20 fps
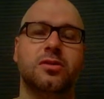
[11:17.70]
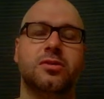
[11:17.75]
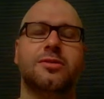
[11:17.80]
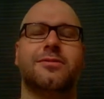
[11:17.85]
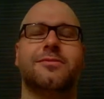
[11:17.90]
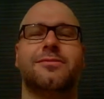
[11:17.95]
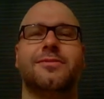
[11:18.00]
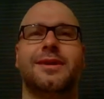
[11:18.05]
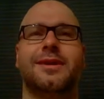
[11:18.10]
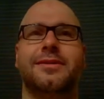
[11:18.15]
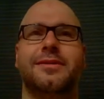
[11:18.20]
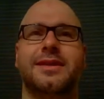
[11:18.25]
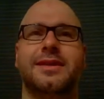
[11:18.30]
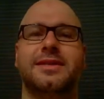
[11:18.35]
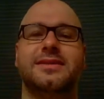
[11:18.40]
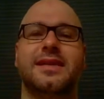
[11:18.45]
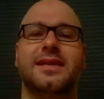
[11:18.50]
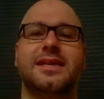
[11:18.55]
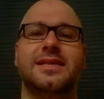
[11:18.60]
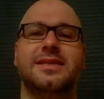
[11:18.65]
Or
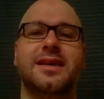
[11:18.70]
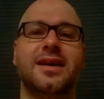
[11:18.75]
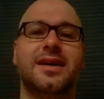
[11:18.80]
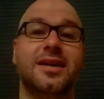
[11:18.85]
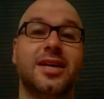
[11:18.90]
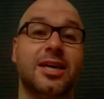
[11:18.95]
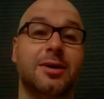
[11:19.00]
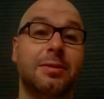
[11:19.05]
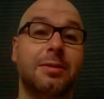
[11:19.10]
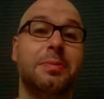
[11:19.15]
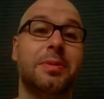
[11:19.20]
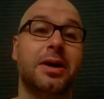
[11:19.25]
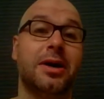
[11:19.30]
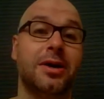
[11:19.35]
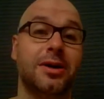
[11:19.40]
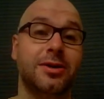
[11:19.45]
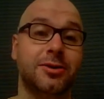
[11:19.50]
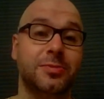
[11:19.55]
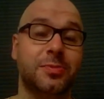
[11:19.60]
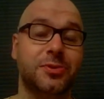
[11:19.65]
it's not going to come up
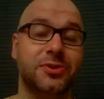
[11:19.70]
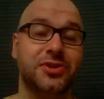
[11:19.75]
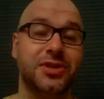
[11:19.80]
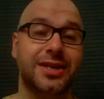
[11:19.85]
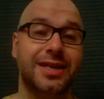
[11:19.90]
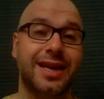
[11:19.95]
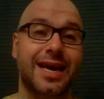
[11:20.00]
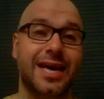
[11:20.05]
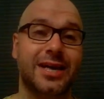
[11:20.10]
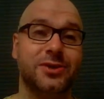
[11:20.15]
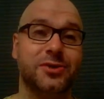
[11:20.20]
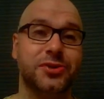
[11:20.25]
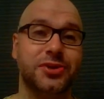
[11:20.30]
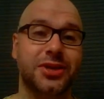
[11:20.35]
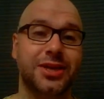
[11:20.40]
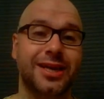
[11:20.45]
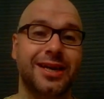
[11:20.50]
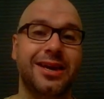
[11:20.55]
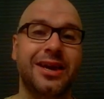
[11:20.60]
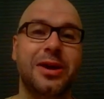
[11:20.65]
100%
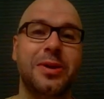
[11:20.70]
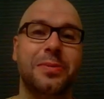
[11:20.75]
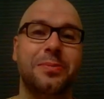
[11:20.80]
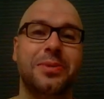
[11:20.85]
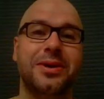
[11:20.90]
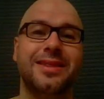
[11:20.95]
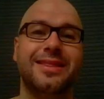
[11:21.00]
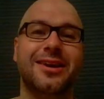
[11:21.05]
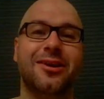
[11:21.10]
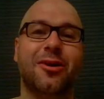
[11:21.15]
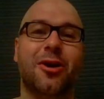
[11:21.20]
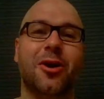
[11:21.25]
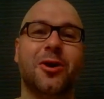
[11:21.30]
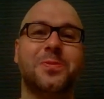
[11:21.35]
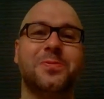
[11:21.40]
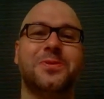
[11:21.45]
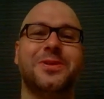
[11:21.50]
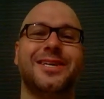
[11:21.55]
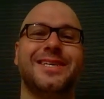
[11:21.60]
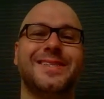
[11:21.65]
naturally, but there
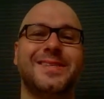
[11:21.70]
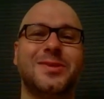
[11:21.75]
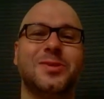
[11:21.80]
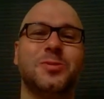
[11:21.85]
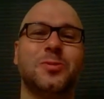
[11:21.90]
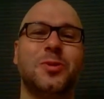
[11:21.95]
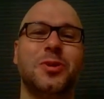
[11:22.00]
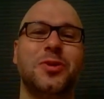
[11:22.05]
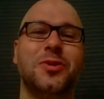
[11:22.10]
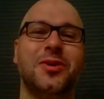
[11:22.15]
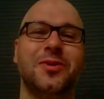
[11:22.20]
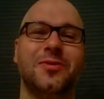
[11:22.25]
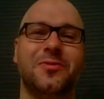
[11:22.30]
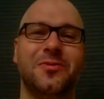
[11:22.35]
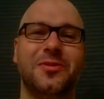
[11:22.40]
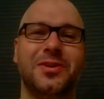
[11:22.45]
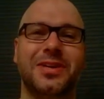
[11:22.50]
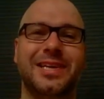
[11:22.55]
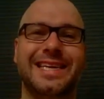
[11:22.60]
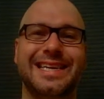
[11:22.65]
are places where you can
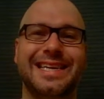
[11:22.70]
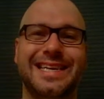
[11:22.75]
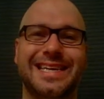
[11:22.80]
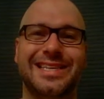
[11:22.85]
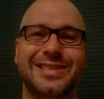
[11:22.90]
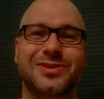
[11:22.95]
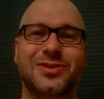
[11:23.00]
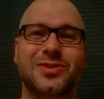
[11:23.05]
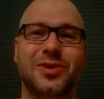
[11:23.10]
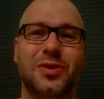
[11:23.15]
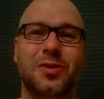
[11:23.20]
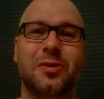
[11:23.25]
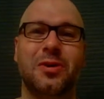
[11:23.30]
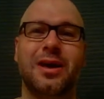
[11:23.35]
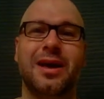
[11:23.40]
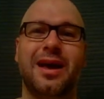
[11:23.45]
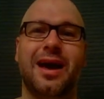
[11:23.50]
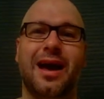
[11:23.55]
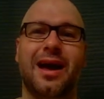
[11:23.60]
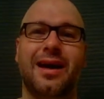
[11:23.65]
fit it in. So
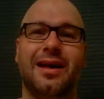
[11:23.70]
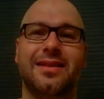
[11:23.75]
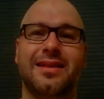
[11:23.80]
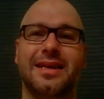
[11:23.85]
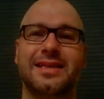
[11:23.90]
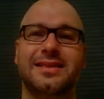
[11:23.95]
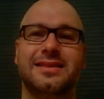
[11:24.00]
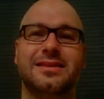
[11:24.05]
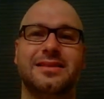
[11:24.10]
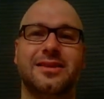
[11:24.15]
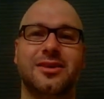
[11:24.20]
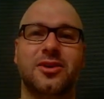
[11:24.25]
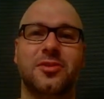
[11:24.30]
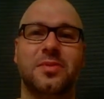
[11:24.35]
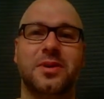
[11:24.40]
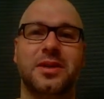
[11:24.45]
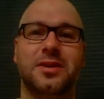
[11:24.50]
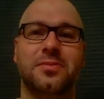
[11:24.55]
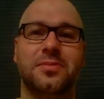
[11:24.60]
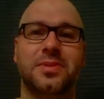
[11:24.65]
that's going to
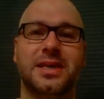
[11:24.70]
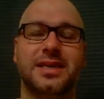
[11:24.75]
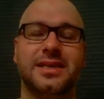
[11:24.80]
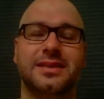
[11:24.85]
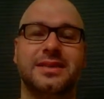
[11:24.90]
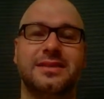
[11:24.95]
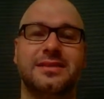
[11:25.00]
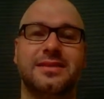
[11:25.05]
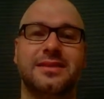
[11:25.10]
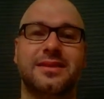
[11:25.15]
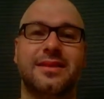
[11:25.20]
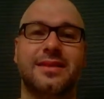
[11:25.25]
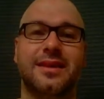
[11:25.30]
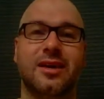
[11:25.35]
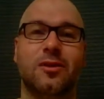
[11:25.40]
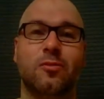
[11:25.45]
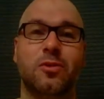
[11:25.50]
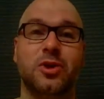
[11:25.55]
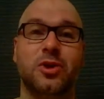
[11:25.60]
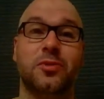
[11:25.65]
be the biggest
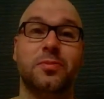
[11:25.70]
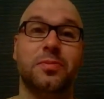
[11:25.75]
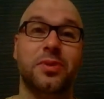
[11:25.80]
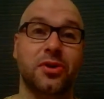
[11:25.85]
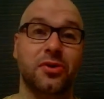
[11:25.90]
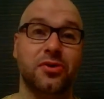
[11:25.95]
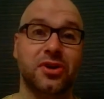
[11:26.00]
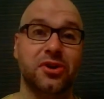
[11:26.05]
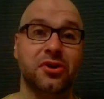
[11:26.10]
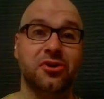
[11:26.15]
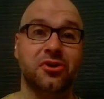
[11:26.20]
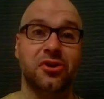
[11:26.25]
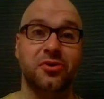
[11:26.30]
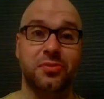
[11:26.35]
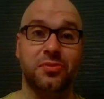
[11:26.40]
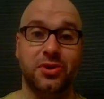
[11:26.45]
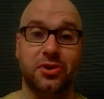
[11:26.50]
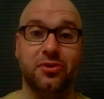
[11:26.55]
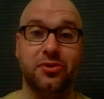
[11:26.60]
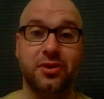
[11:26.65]
thing when you're building your
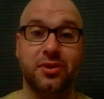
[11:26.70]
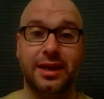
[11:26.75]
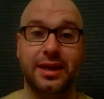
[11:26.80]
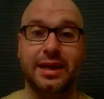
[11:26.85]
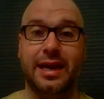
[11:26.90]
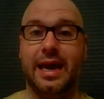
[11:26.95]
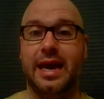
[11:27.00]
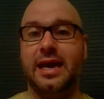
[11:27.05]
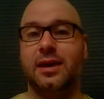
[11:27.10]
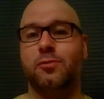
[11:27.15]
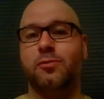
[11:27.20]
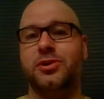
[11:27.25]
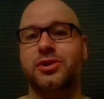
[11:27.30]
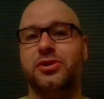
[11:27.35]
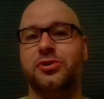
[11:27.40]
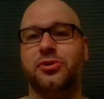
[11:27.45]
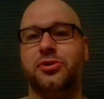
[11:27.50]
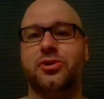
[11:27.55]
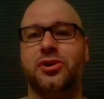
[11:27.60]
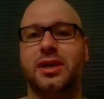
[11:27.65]
community and when
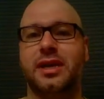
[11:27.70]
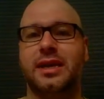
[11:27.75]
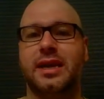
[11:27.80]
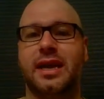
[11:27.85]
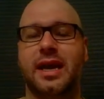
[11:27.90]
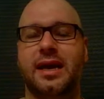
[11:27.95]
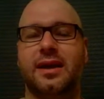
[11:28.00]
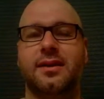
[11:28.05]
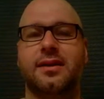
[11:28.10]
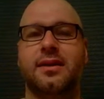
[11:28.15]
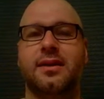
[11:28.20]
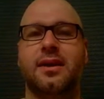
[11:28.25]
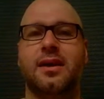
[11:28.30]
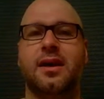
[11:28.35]
you're looking at